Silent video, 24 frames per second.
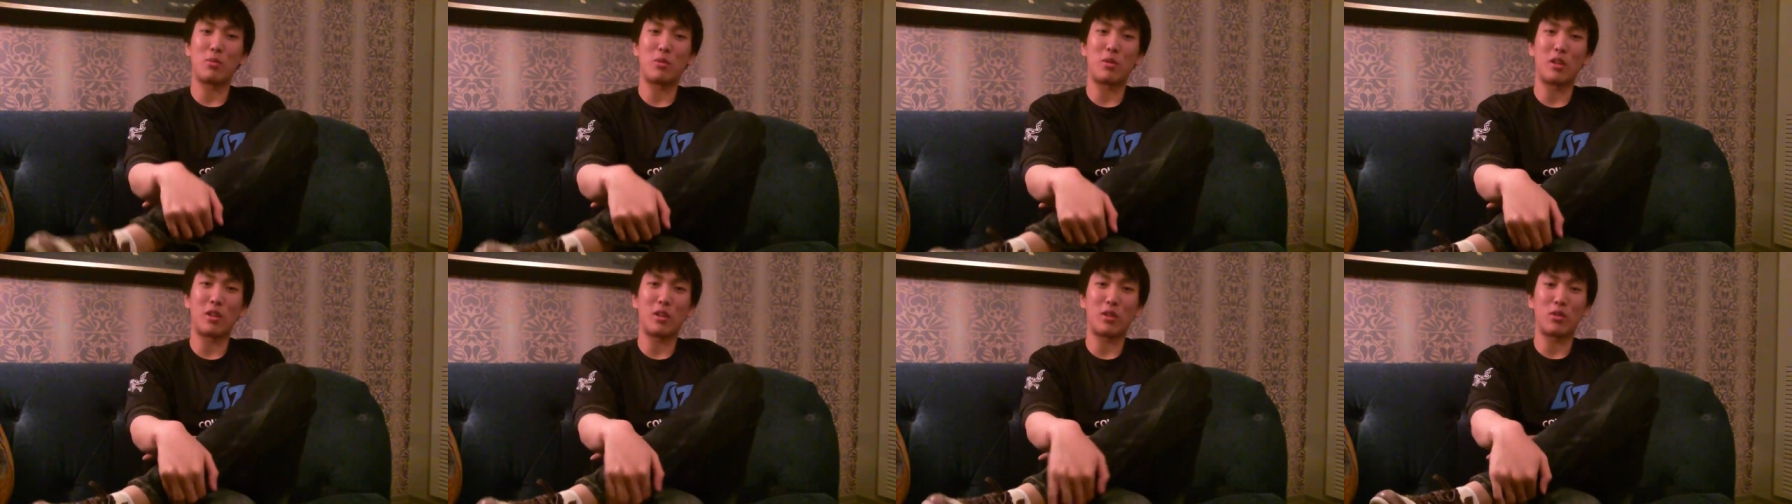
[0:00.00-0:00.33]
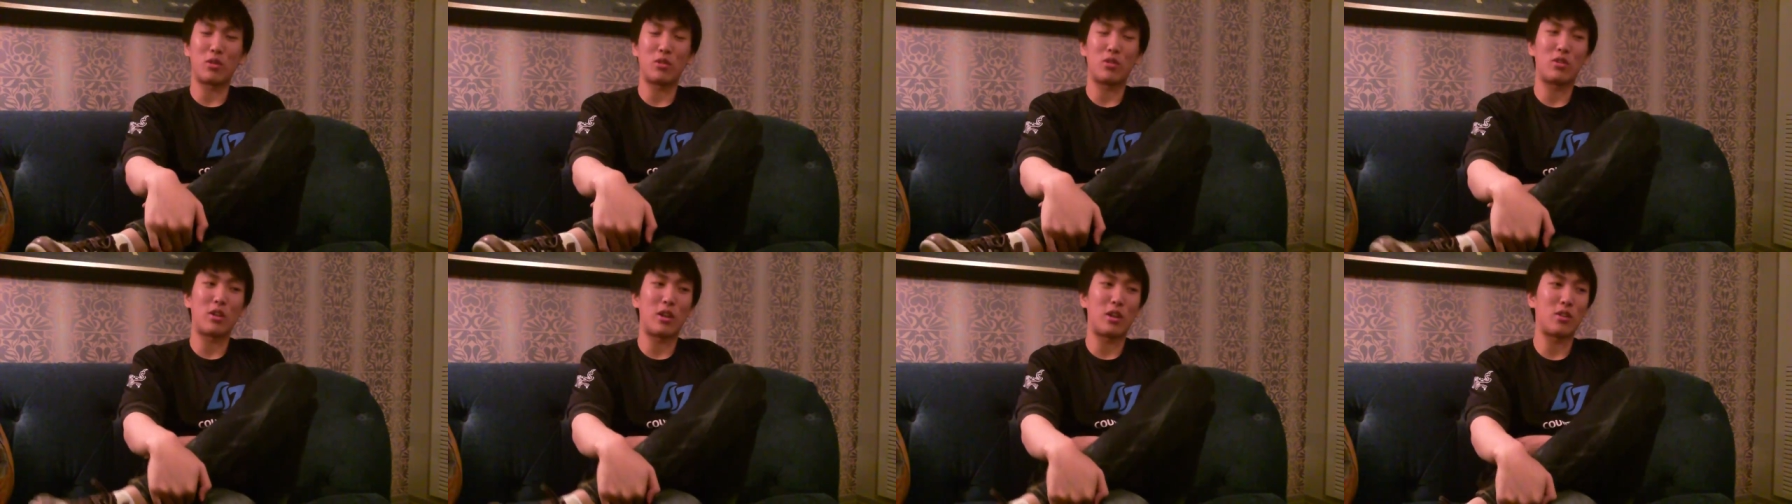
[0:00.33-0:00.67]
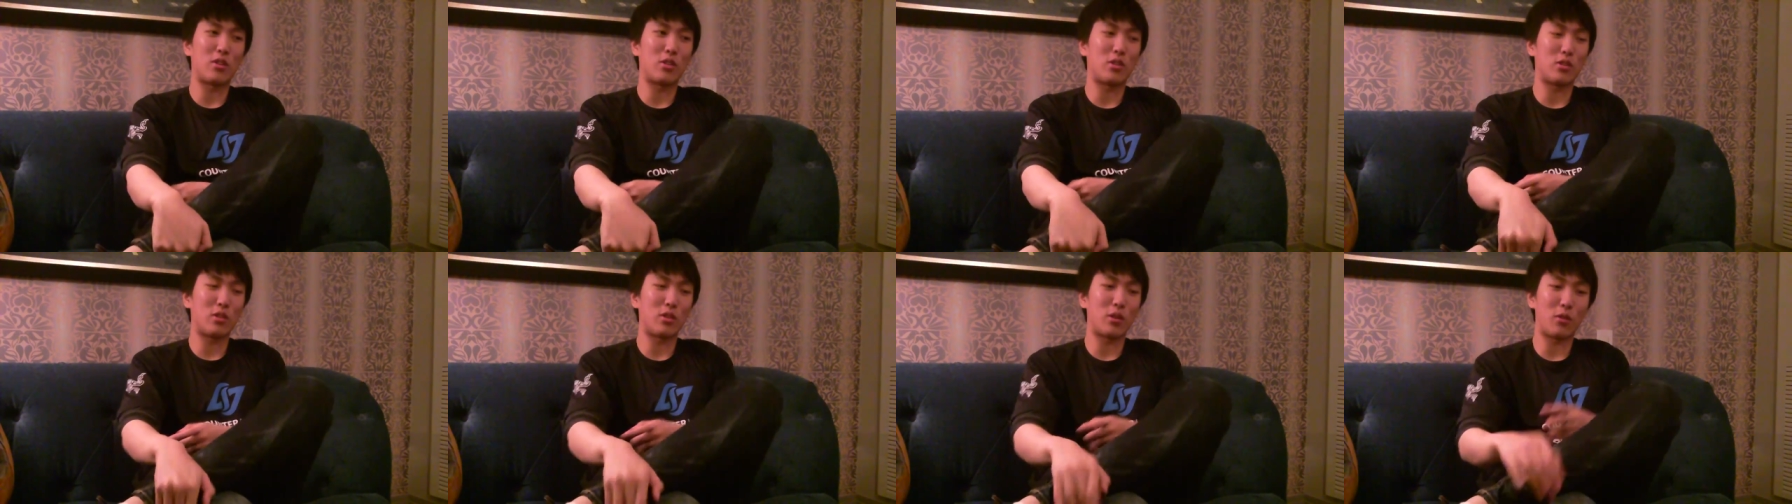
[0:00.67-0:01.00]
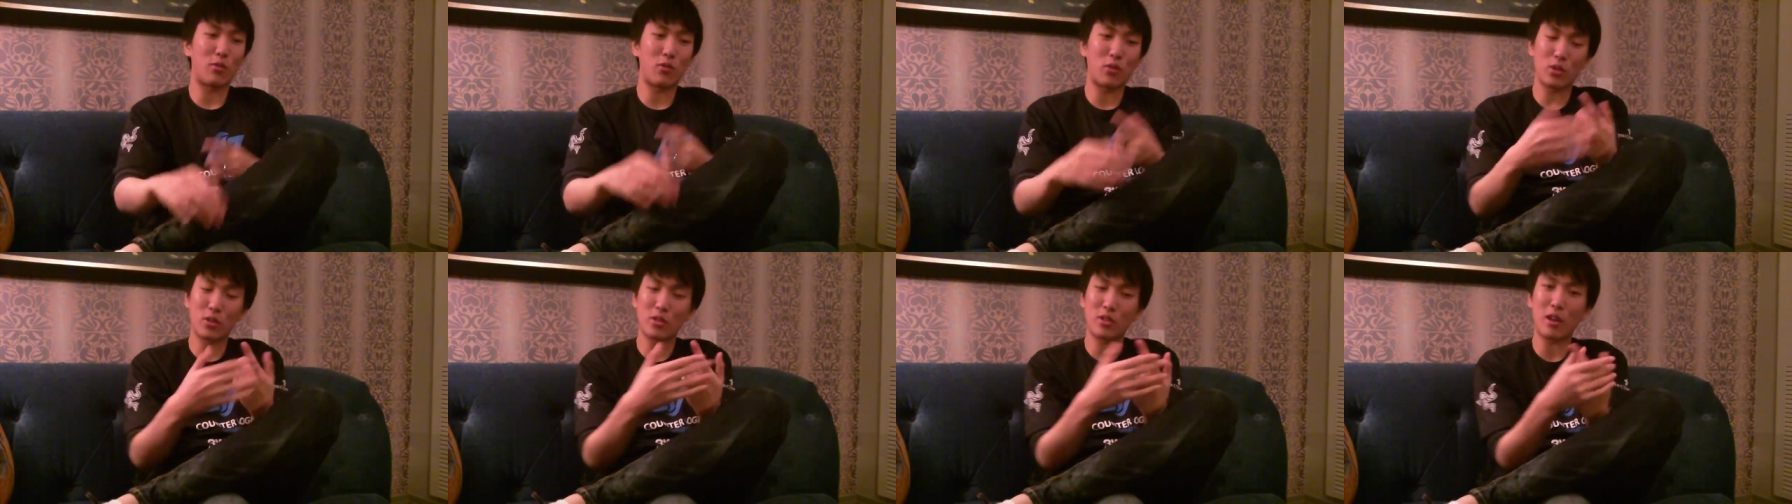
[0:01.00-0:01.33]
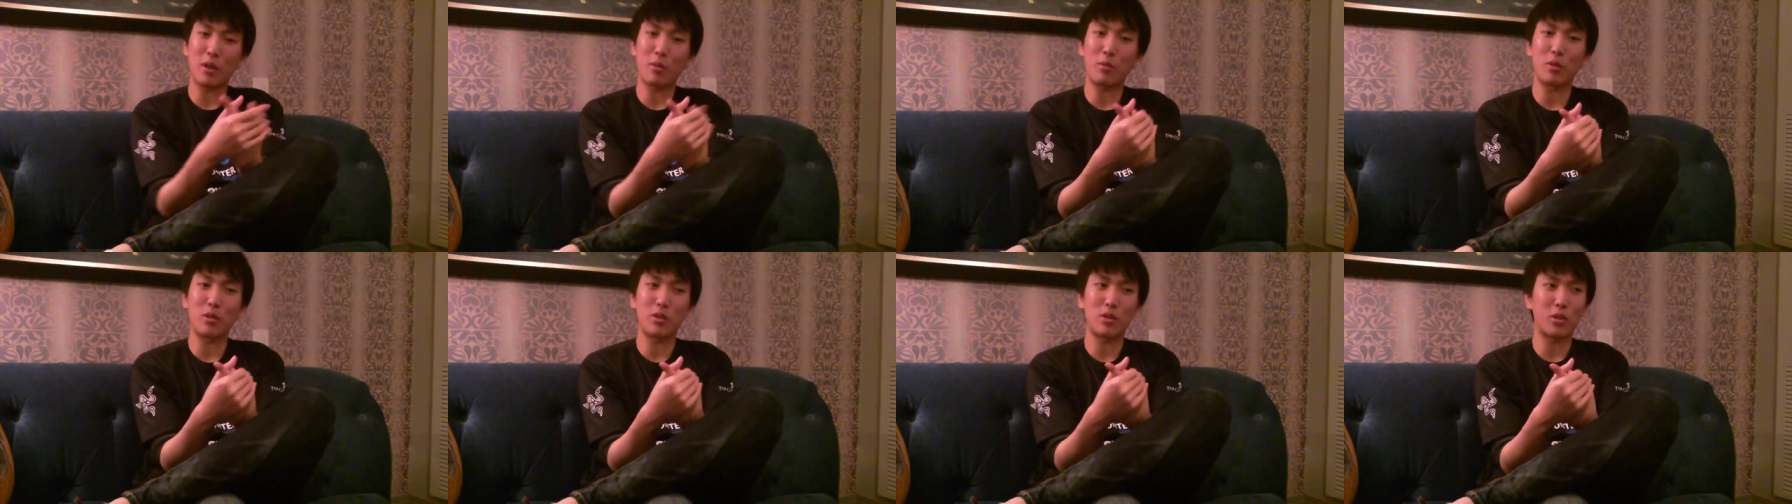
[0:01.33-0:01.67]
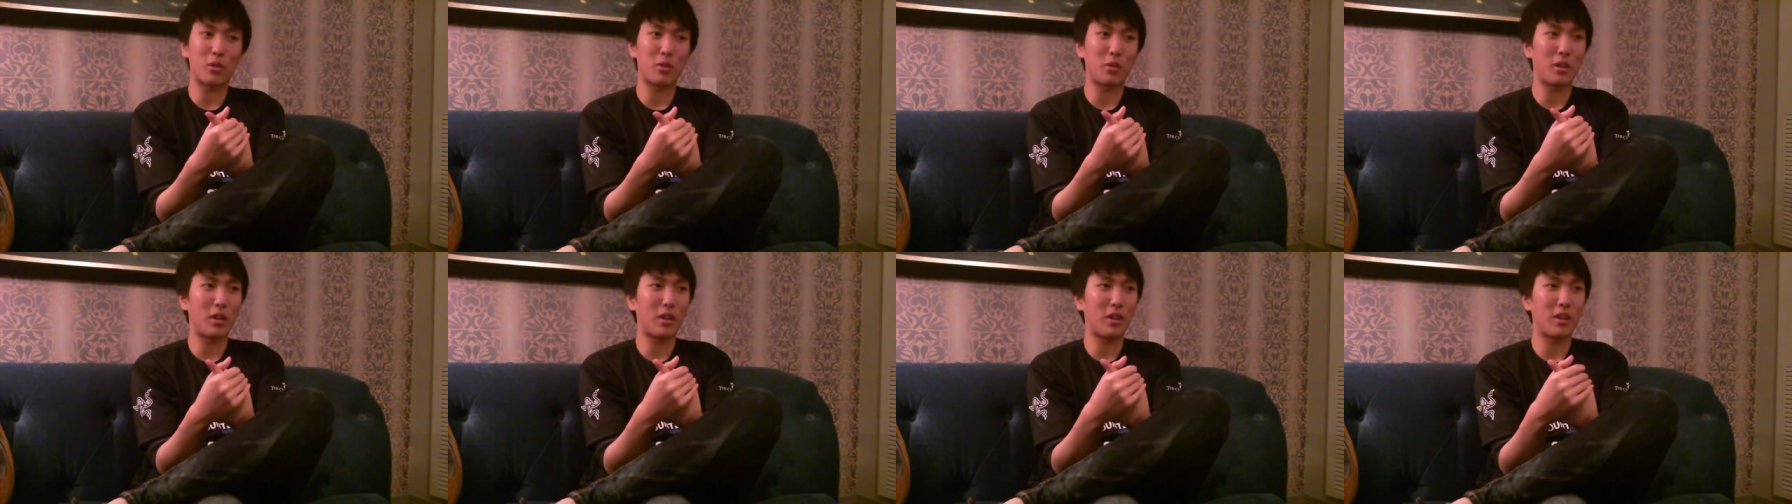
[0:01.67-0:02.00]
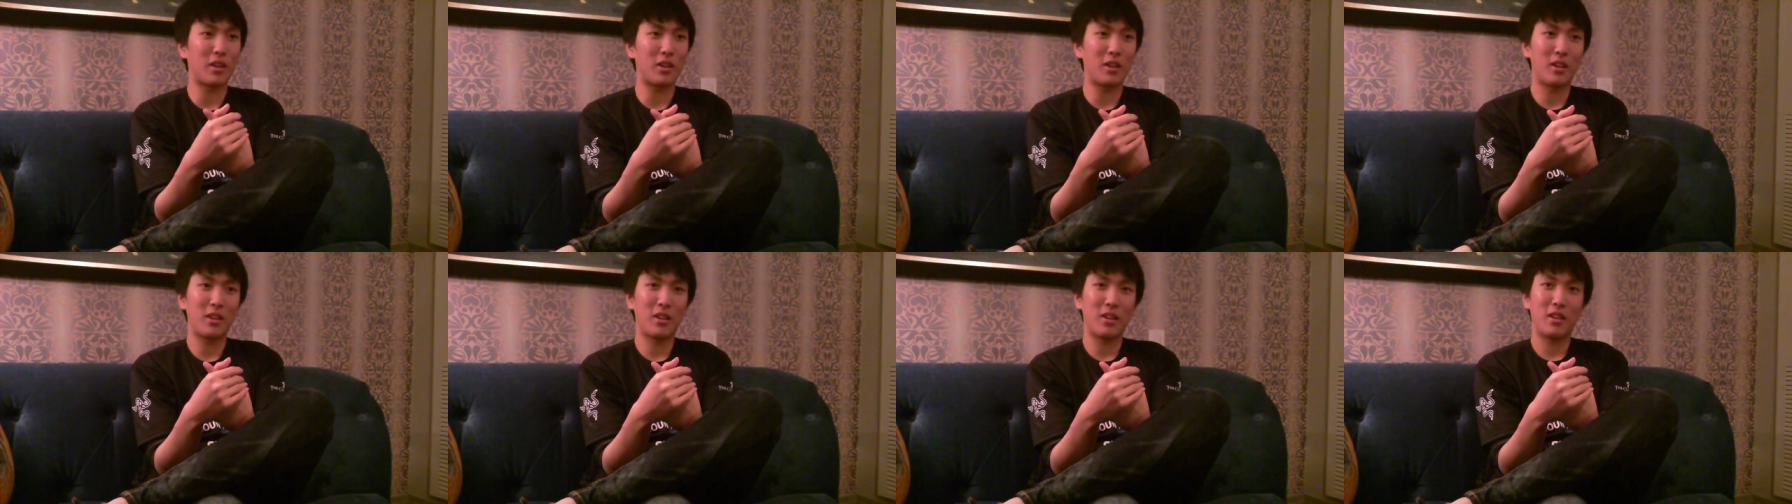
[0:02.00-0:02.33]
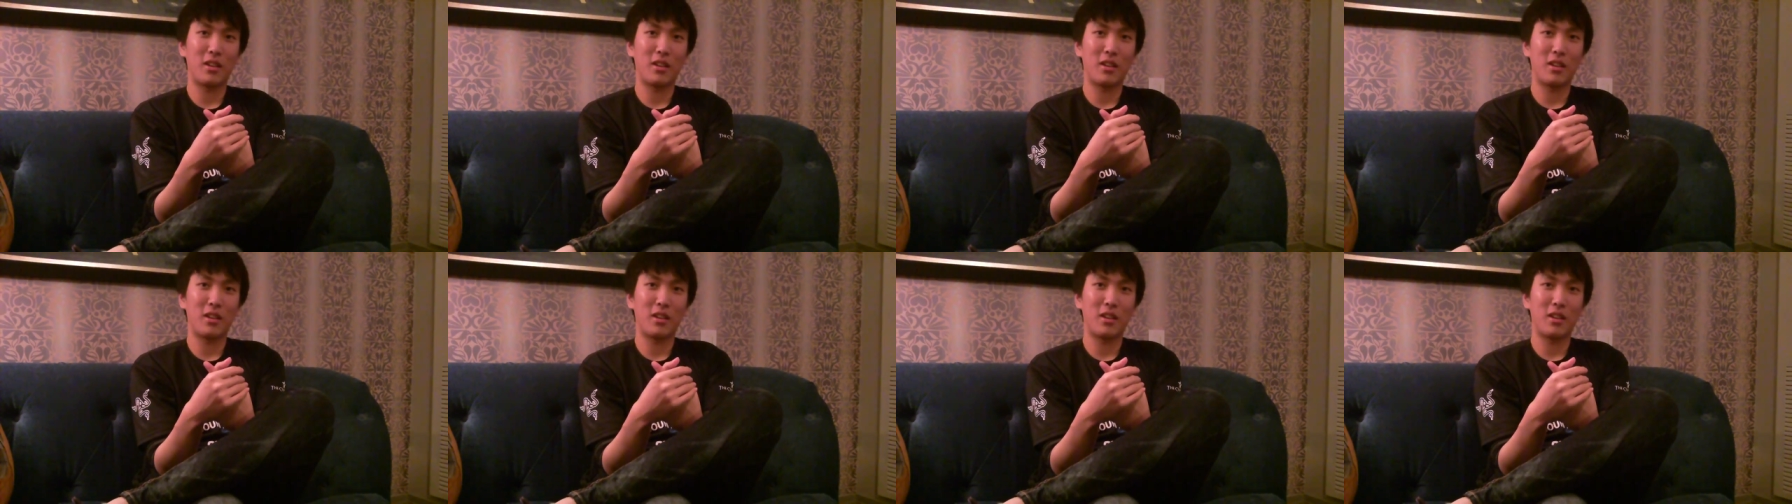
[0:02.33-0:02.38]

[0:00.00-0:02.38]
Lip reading: ridiculous changes. So first time we went to Korea,